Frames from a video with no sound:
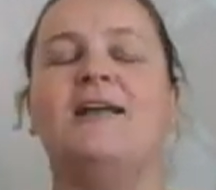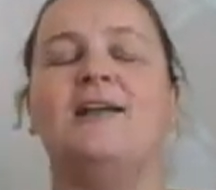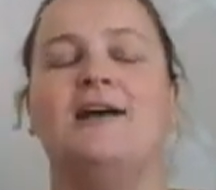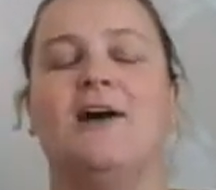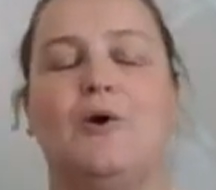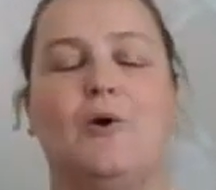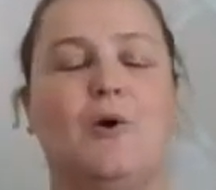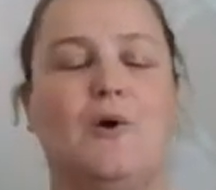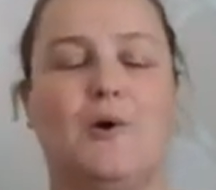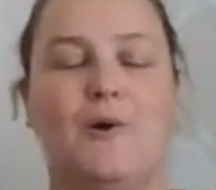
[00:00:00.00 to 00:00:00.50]

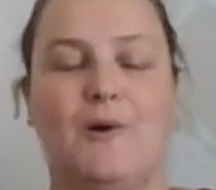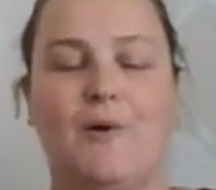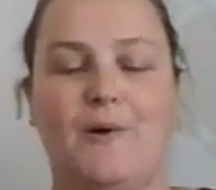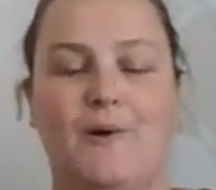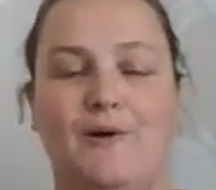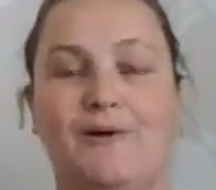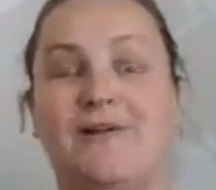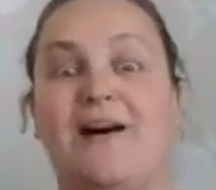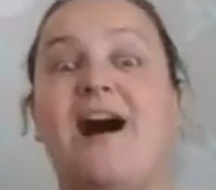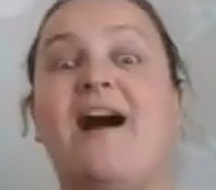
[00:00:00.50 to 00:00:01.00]

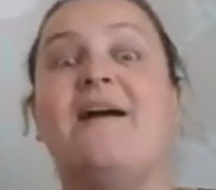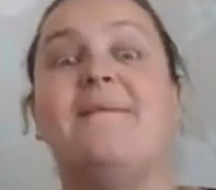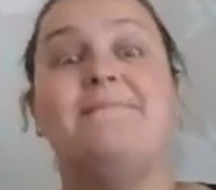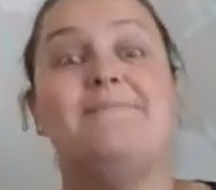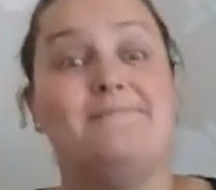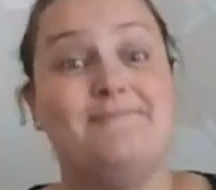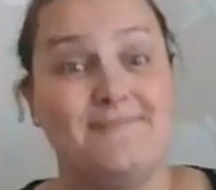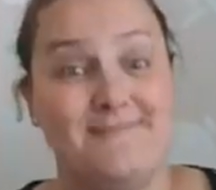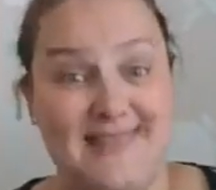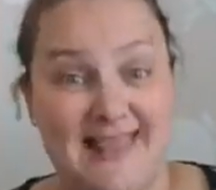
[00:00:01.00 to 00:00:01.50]
Oh,
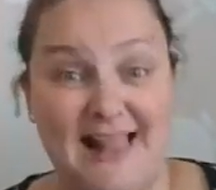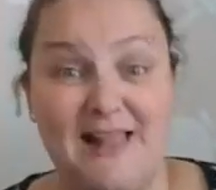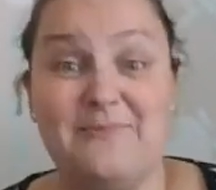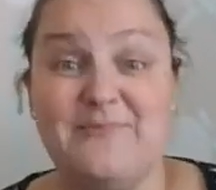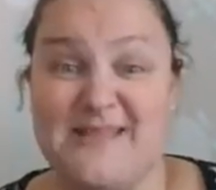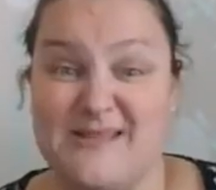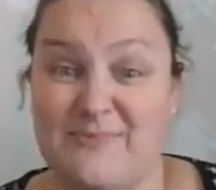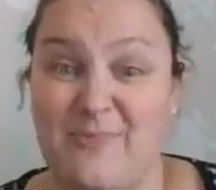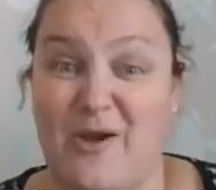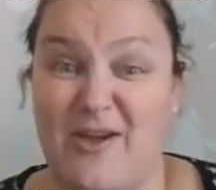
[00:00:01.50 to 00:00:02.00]
Little
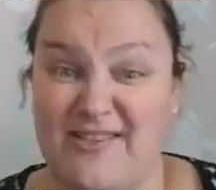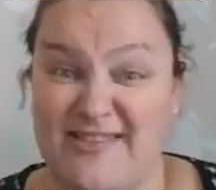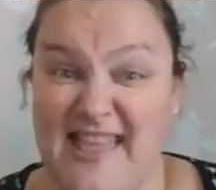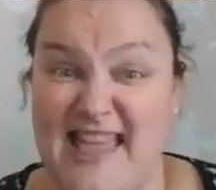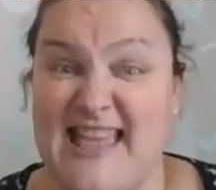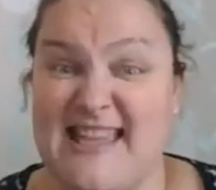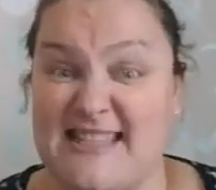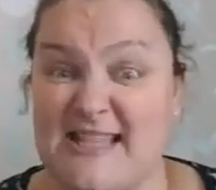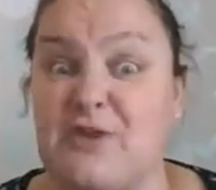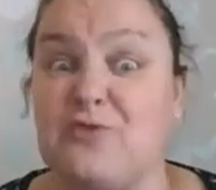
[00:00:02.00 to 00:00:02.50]
Miss Birthday
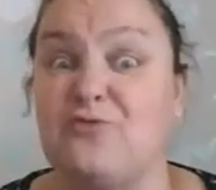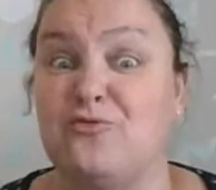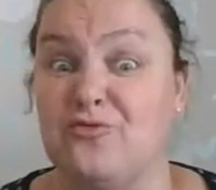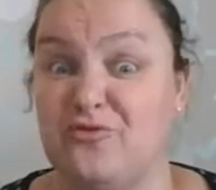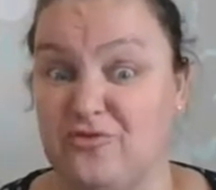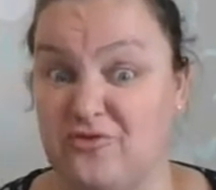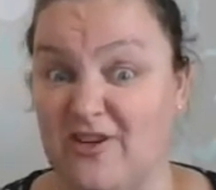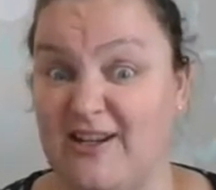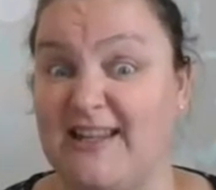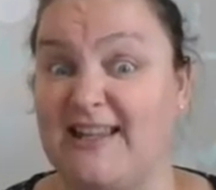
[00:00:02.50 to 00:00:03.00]
is a
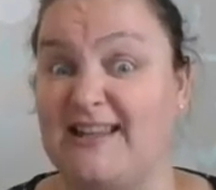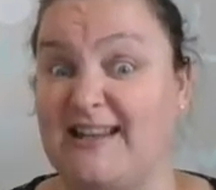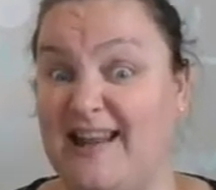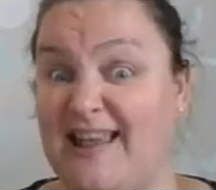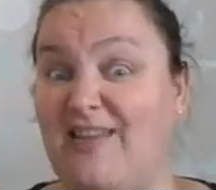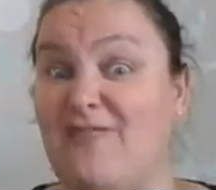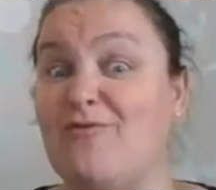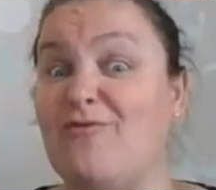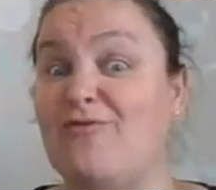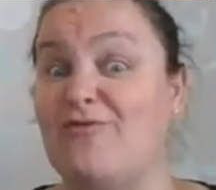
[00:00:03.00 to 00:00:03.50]

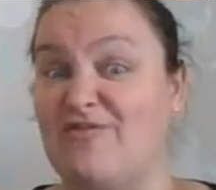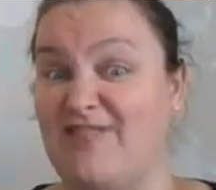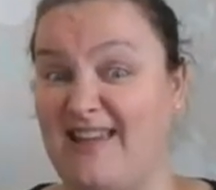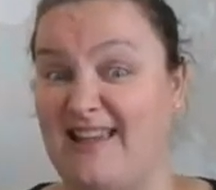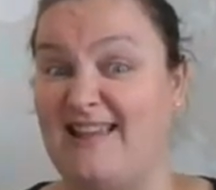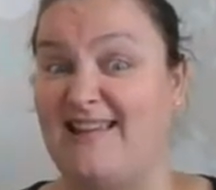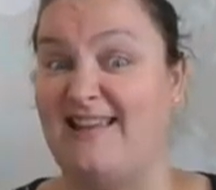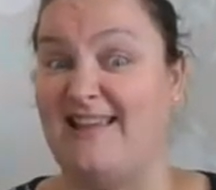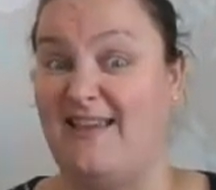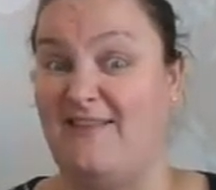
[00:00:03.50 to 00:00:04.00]
really,
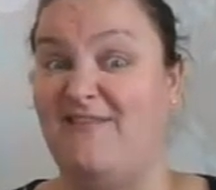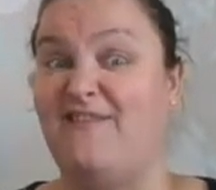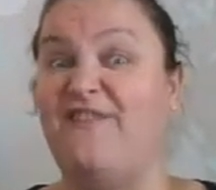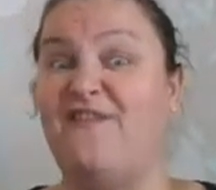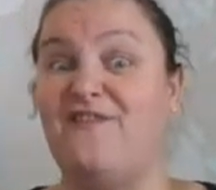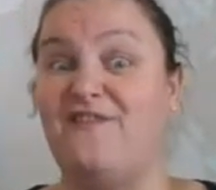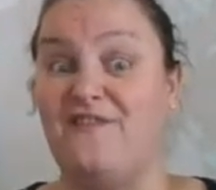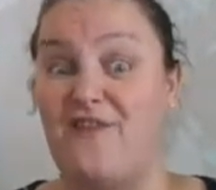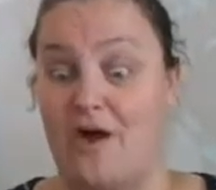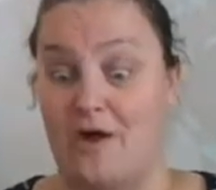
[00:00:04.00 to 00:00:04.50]
really
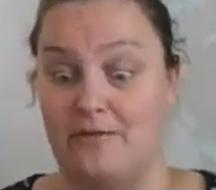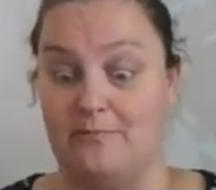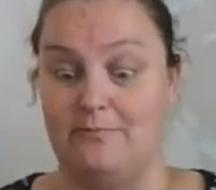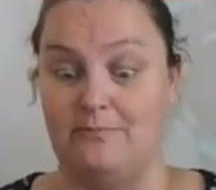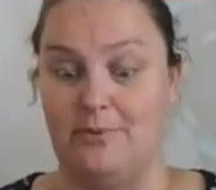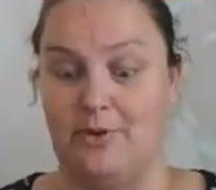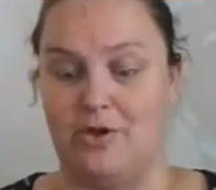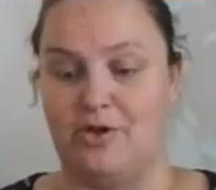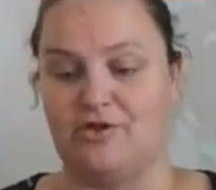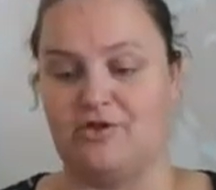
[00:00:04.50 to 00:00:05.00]
fun
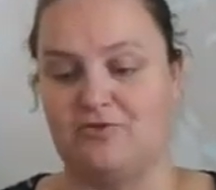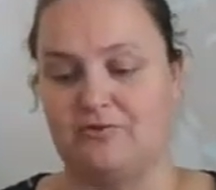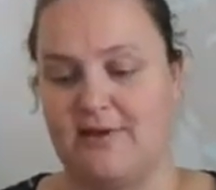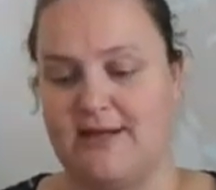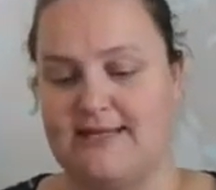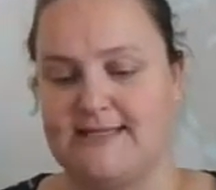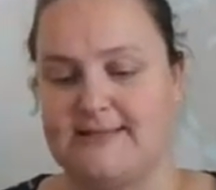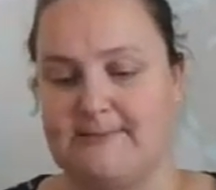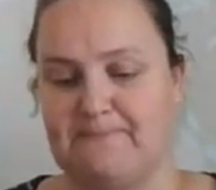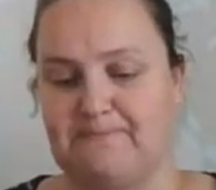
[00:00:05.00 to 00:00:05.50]
book to
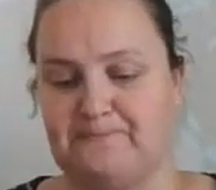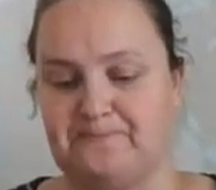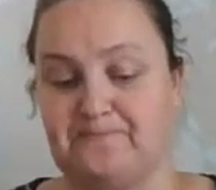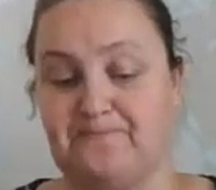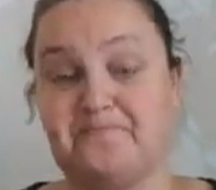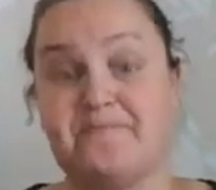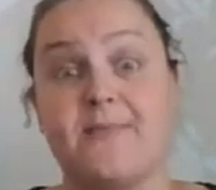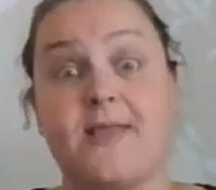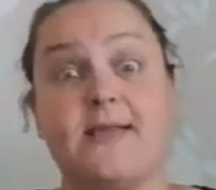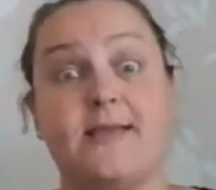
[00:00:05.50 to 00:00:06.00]
read.
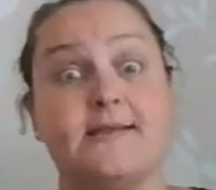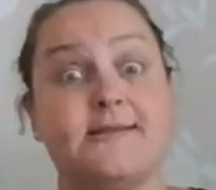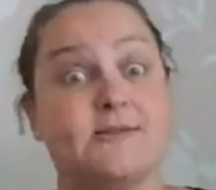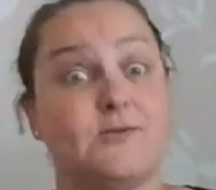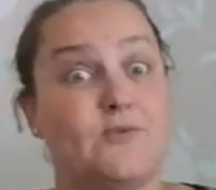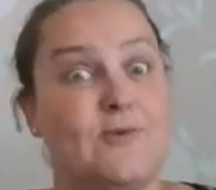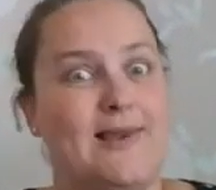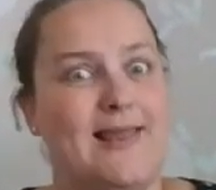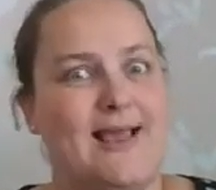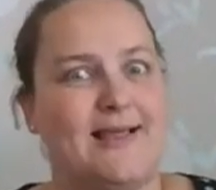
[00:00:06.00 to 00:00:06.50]
So
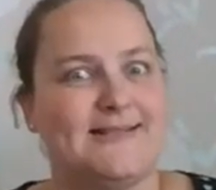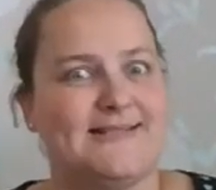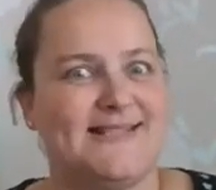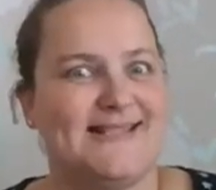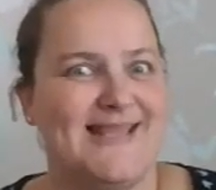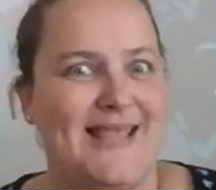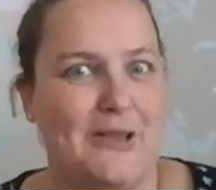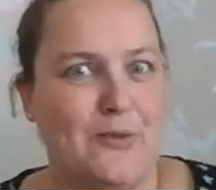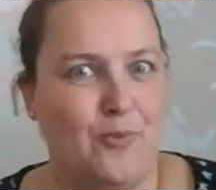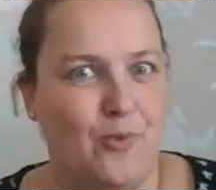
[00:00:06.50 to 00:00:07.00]
let's
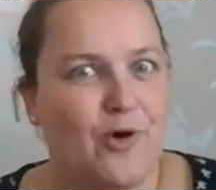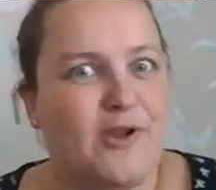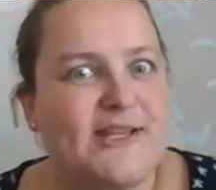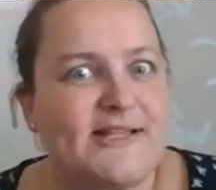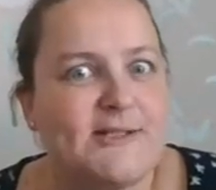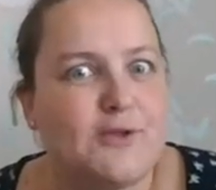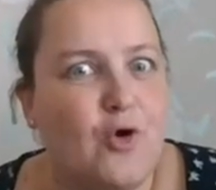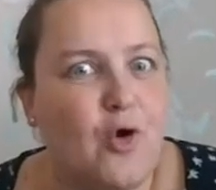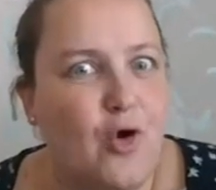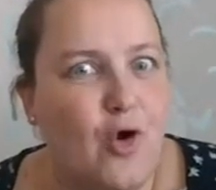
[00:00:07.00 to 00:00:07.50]
see what
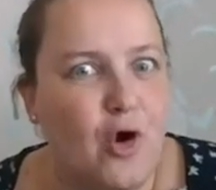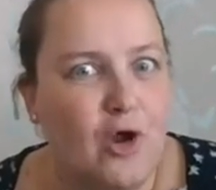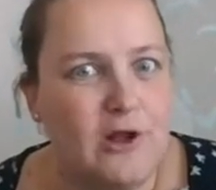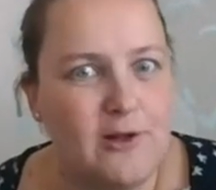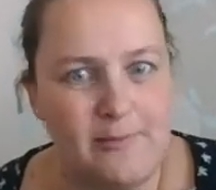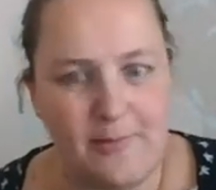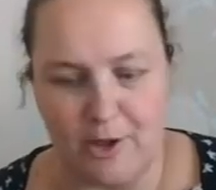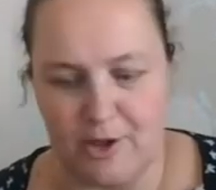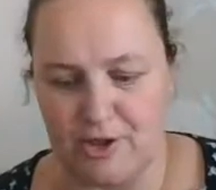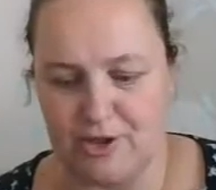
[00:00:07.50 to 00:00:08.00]
it's all
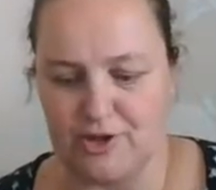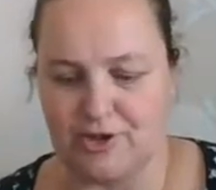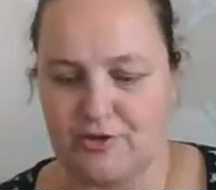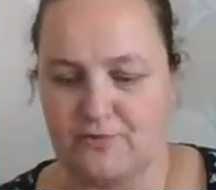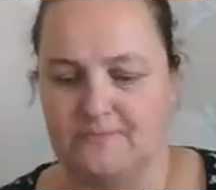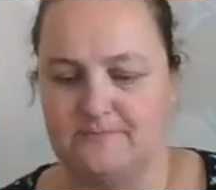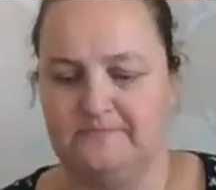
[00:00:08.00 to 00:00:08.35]
about.